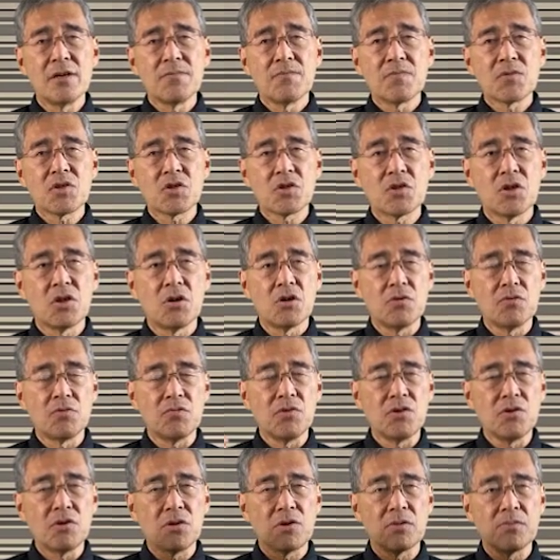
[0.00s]
So
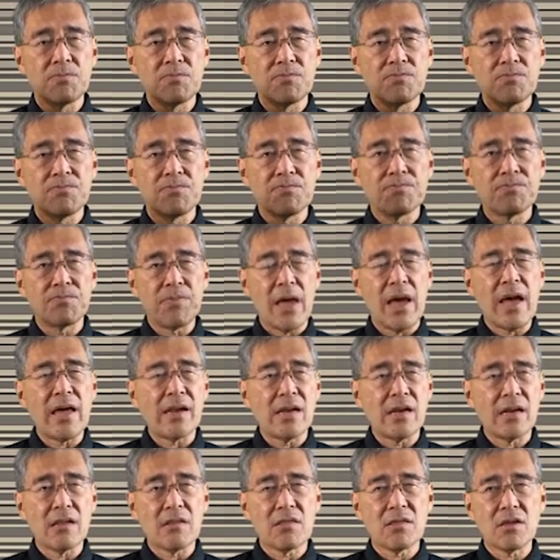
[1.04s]
you could add
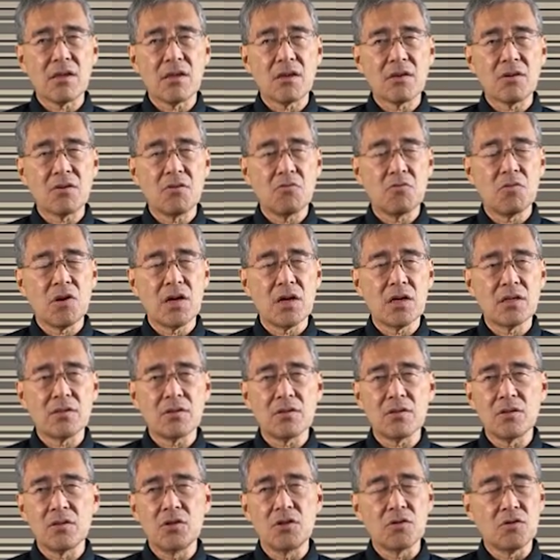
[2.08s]
anything you want,
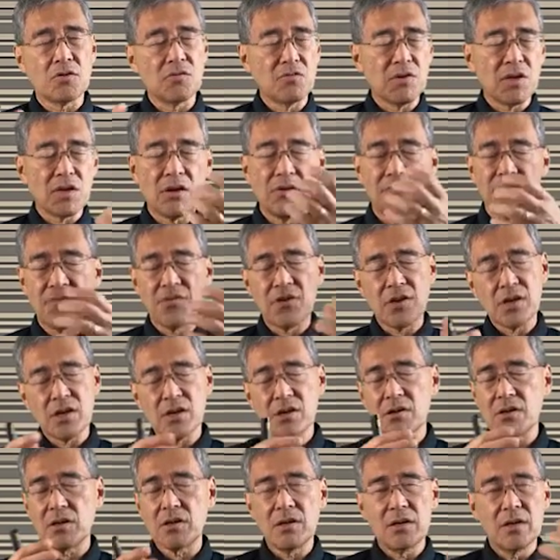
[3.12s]
you could
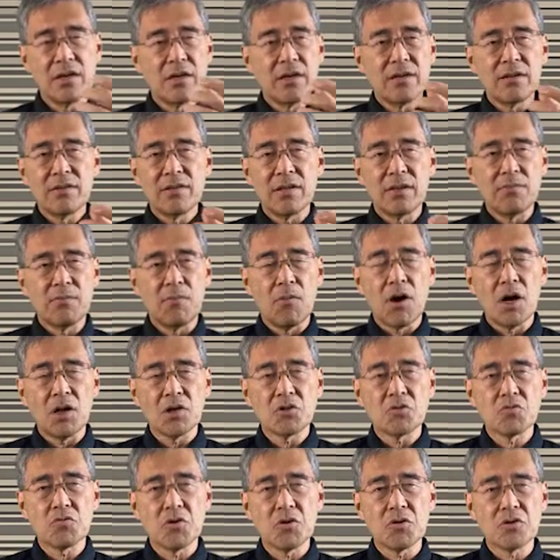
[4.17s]
reconfigure the
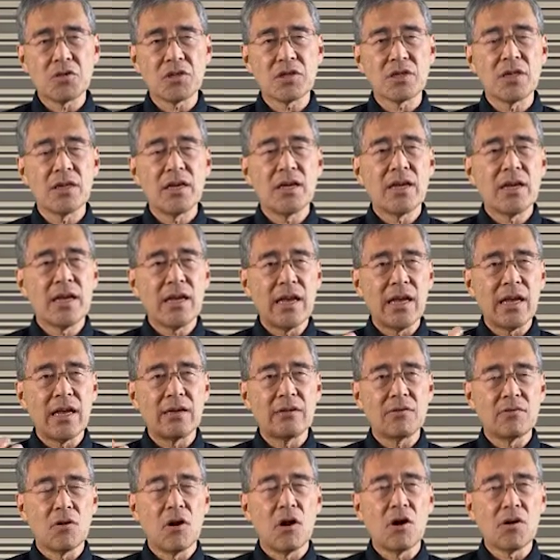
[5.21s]
modules,
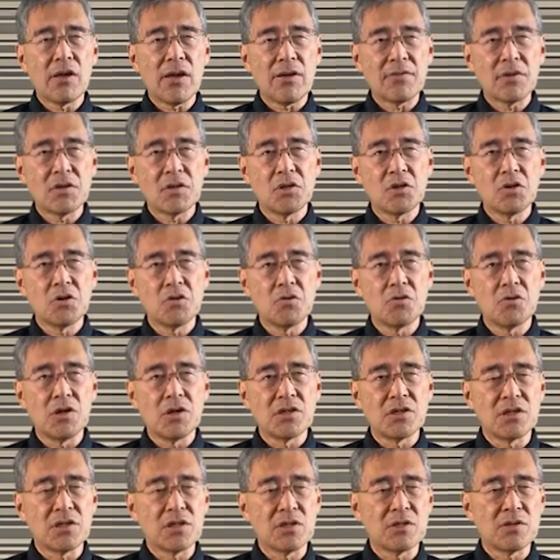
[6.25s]
and all you have to do
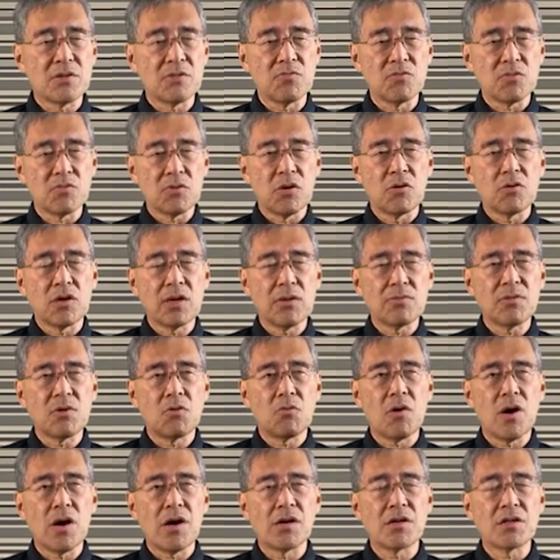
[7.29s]
is just hook up the
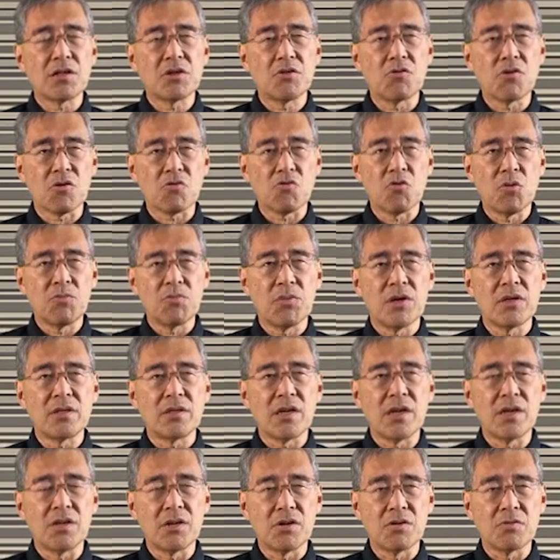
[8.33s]
wire to your equipment
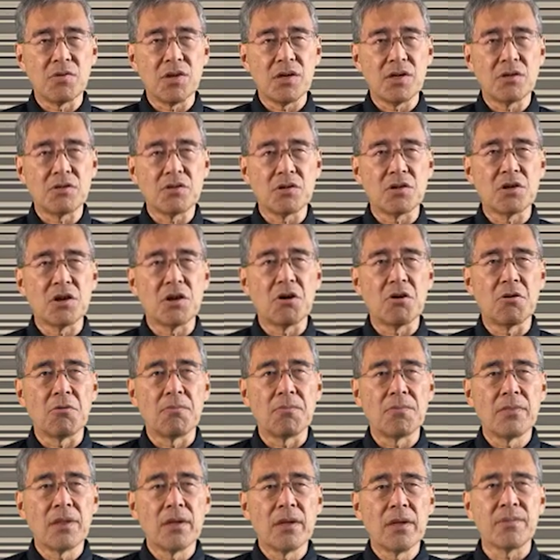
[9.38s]
and you're ready to go.
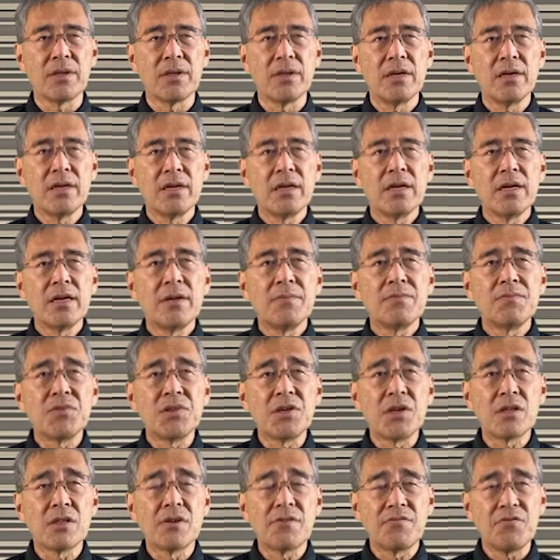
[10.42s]

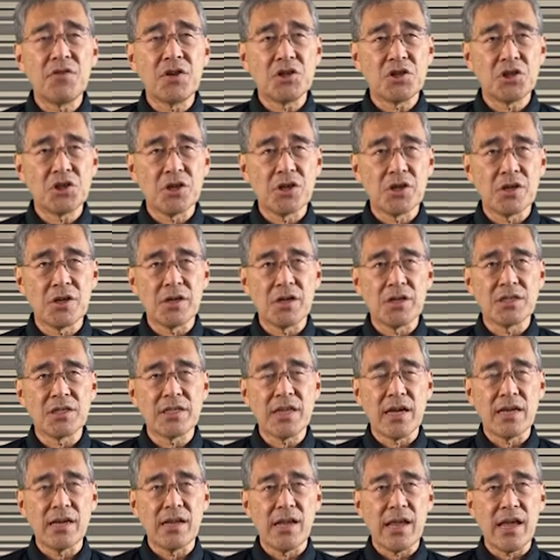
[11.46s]
The other feature is
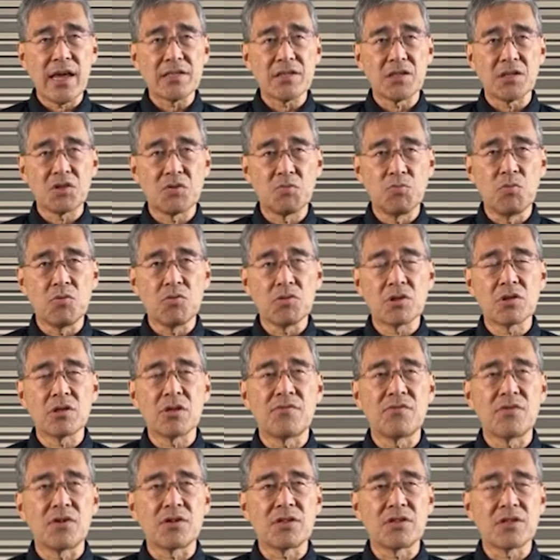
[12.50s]
that it has a smooth
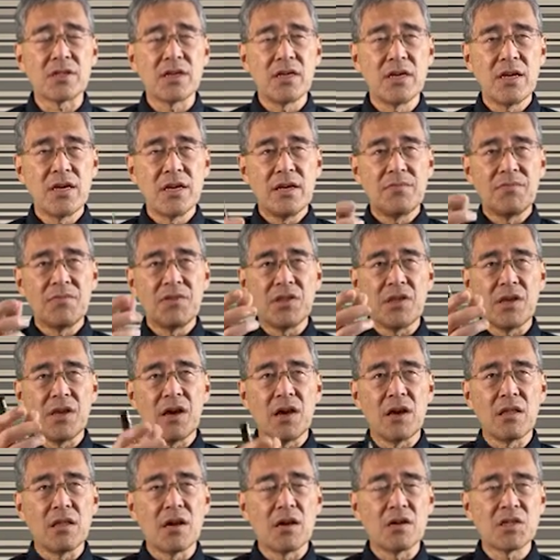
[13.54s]
surface. The
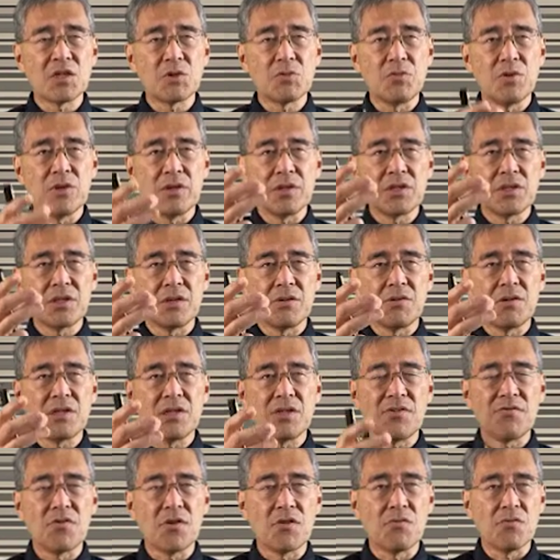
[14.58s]
LR series,
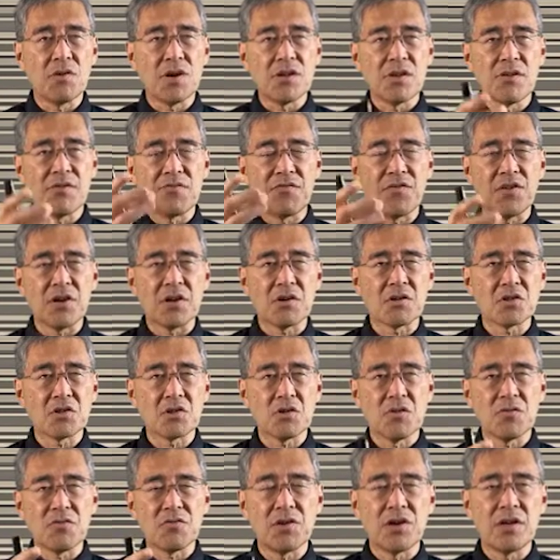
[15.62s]
if you run your fingers
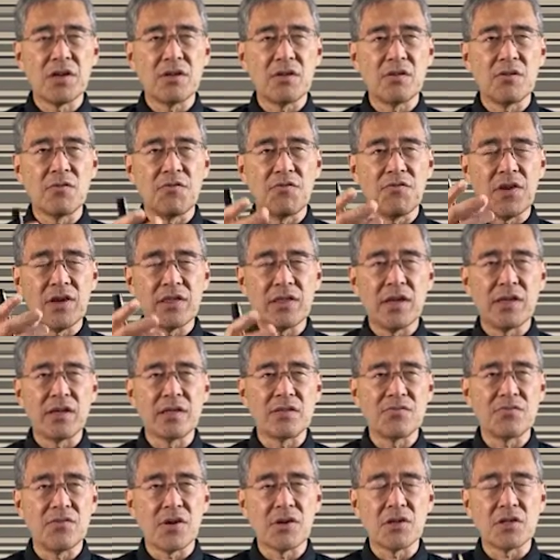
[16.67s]
over it, you'll find that it's
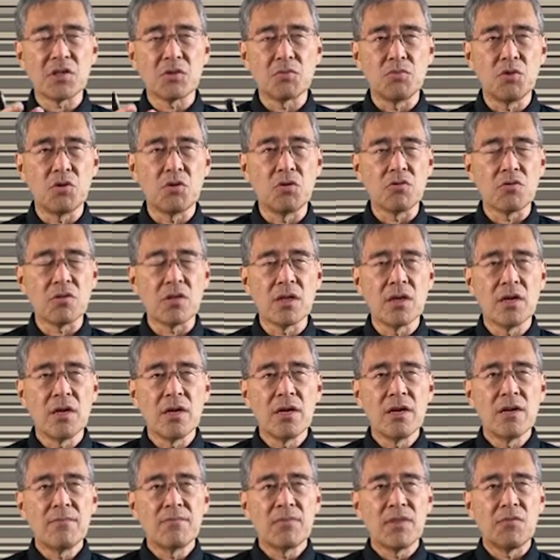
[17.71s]
very smooth.
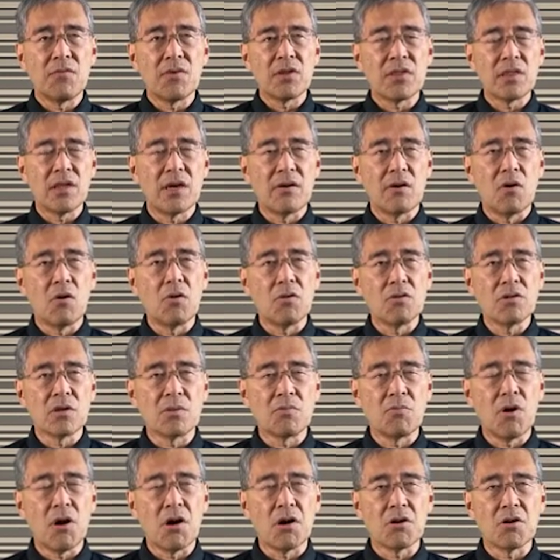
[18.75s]
With the older
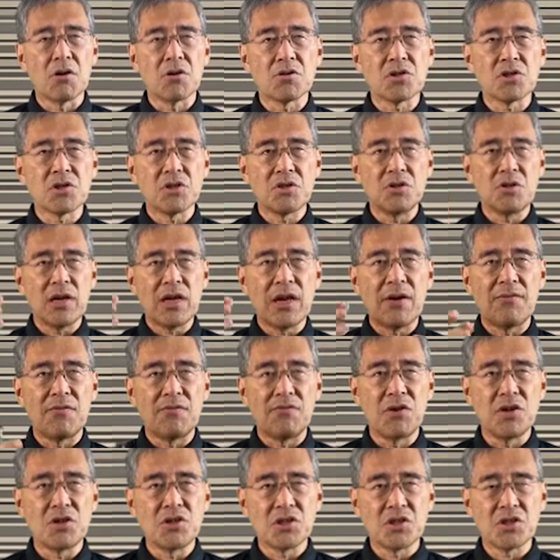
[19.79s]
models, you have
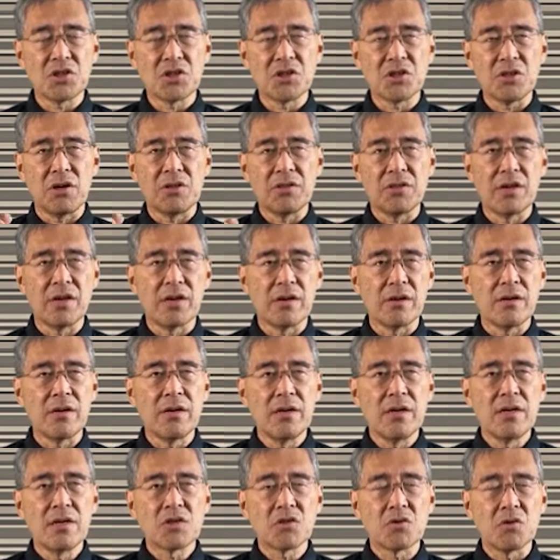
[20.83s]
ridges on there,
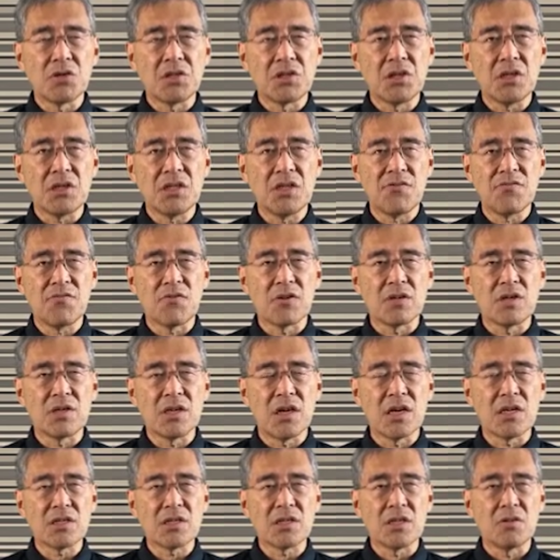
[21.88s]
so it's easy for
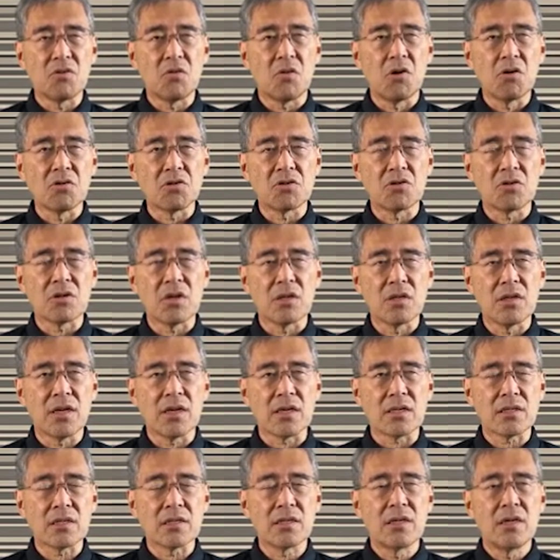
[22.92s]
dust and oils to
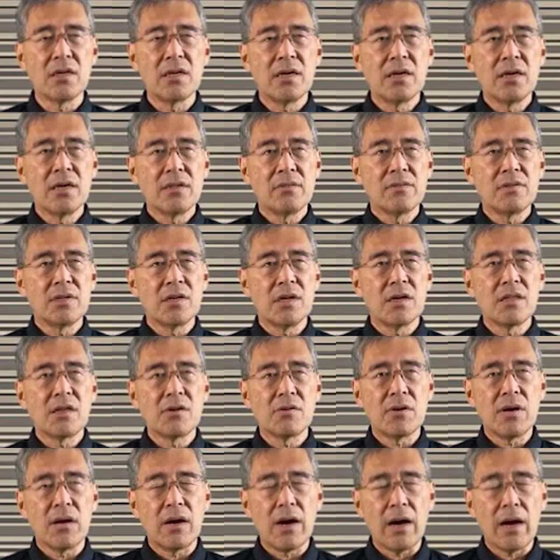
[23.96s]
collect. The
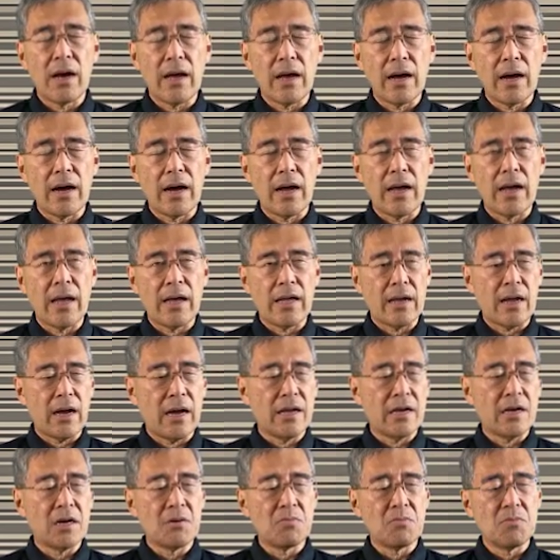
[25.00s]
other
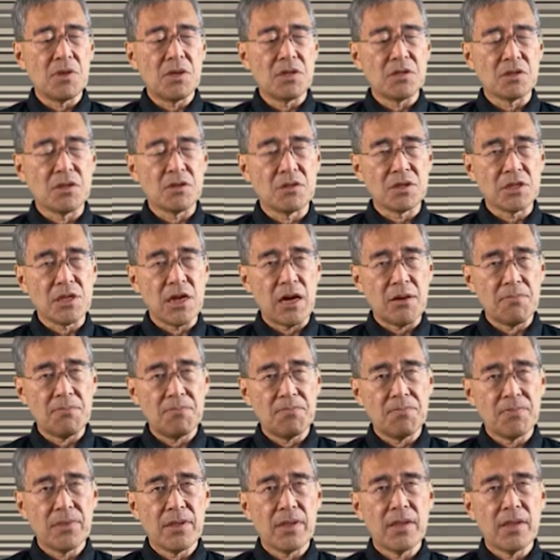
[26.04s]
item is on top.